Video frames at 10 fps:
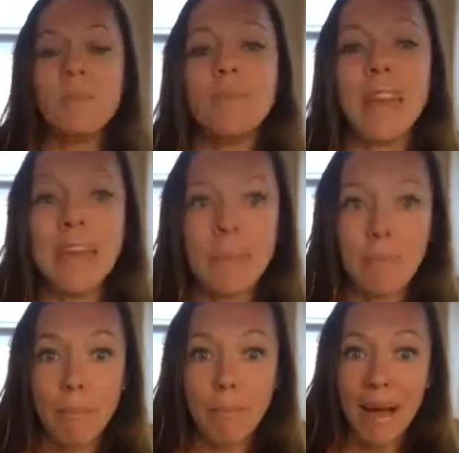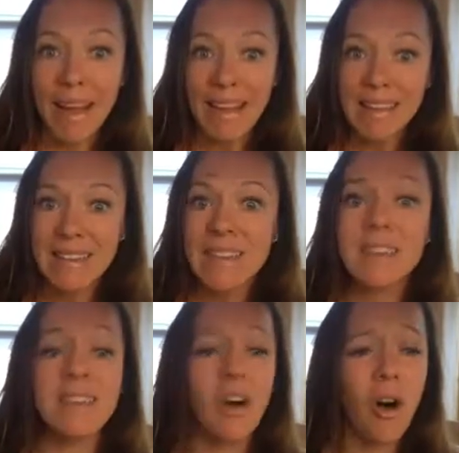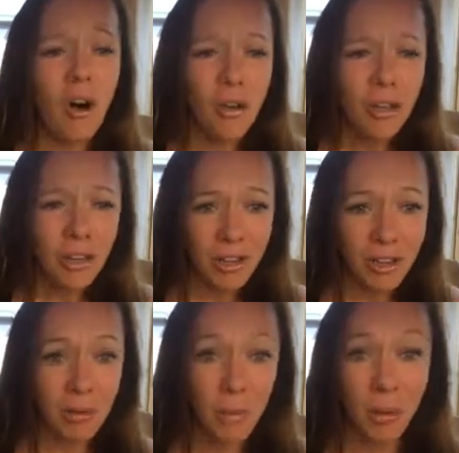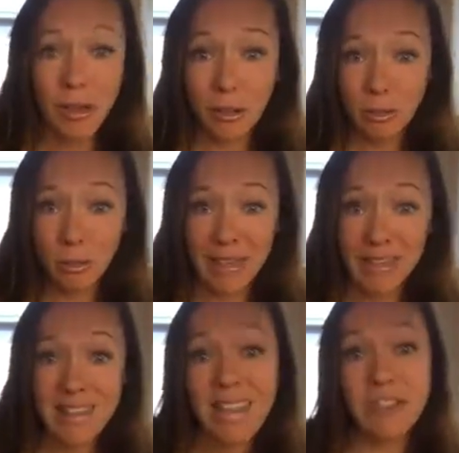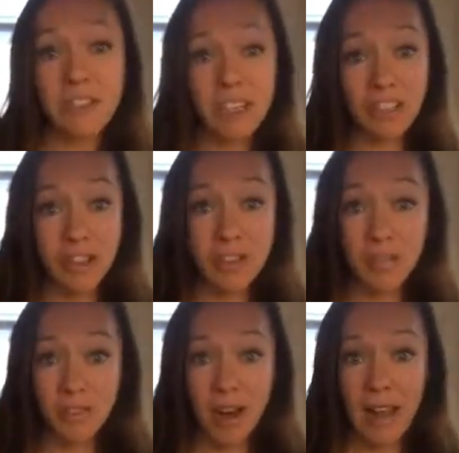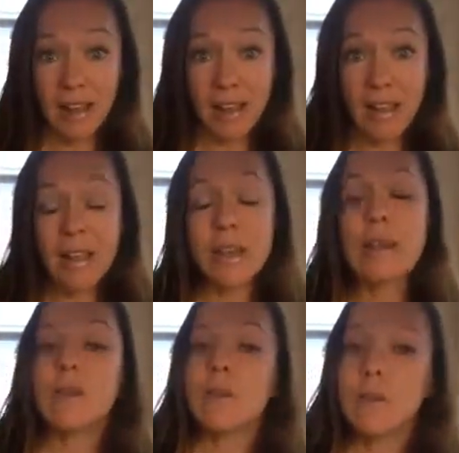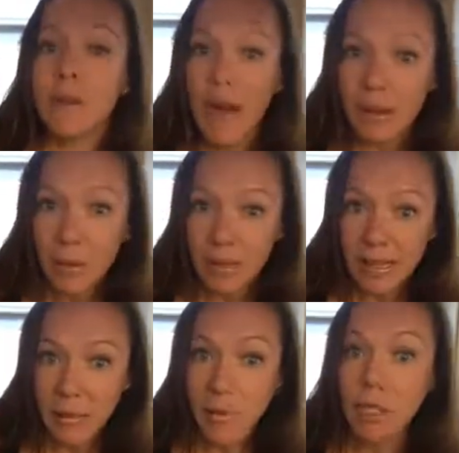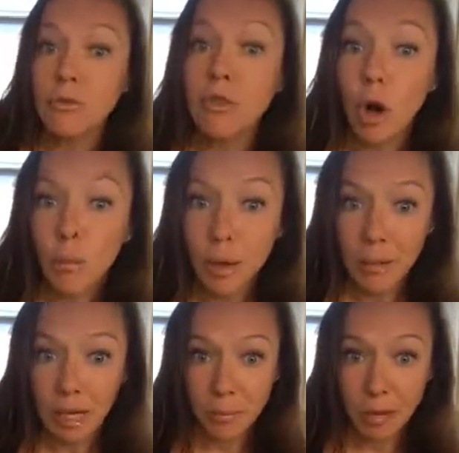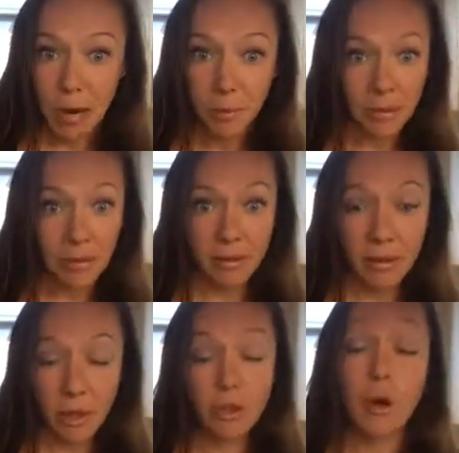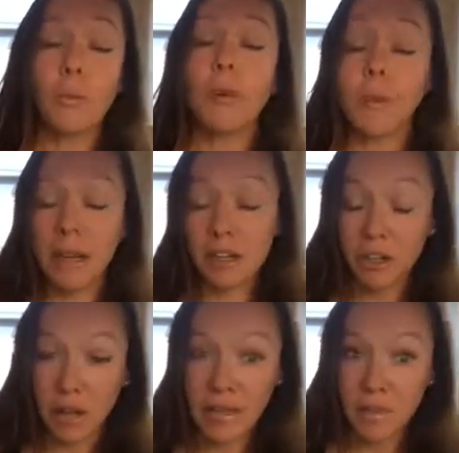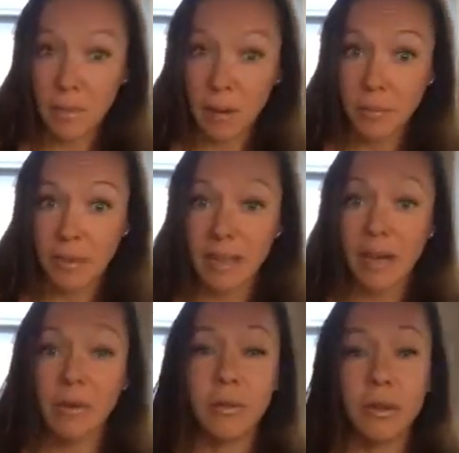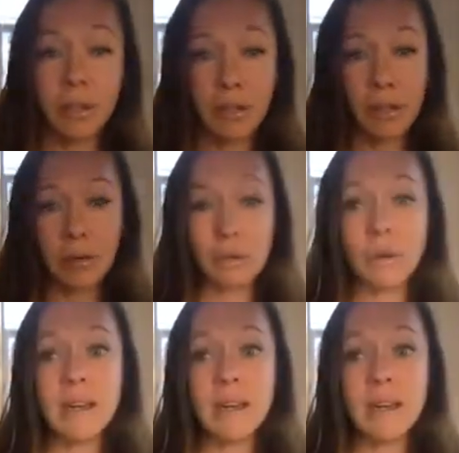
and it binds to all the good important nutrients in your digestive tract. So not only when you don't prepare your grains properly, not only are you